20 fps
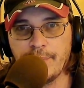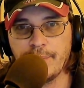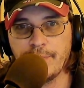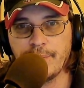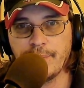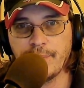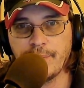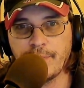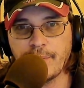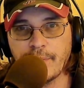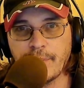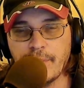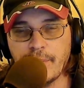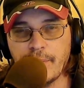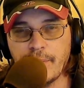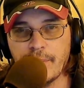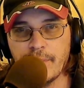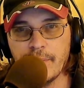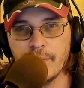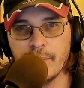
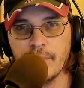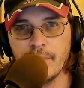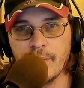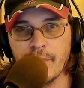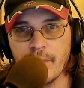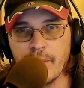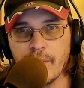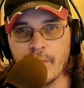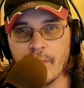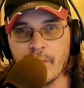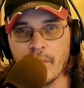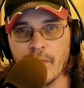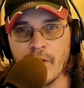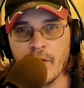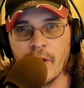[no speech]